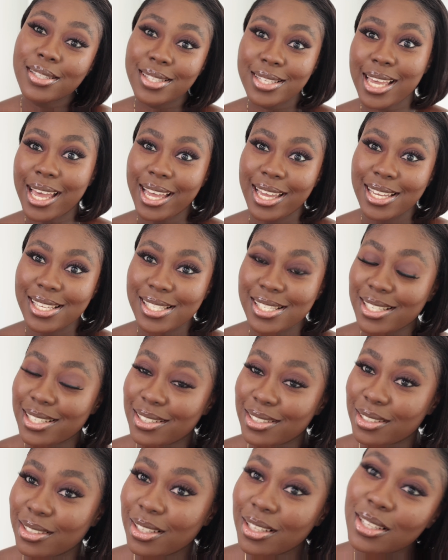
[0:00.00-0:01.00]
ties
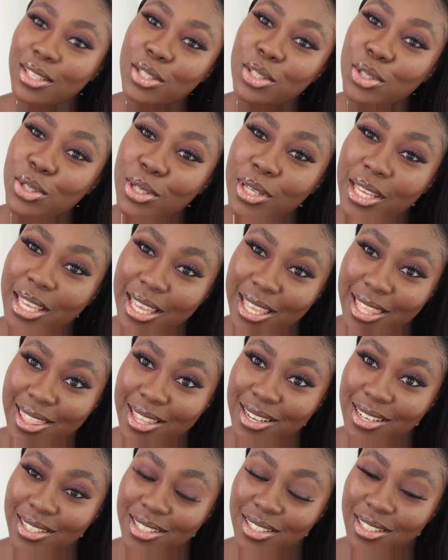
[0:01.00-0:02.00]
in
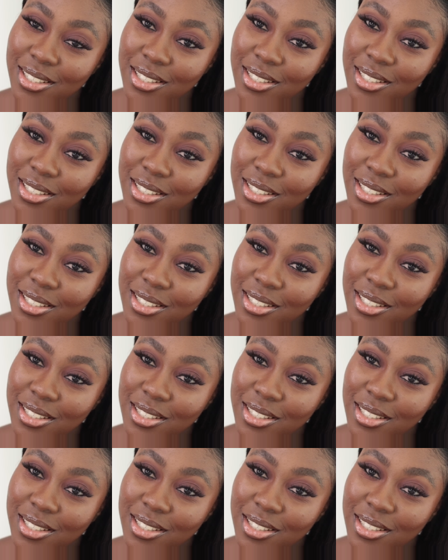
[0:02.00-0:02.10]
together.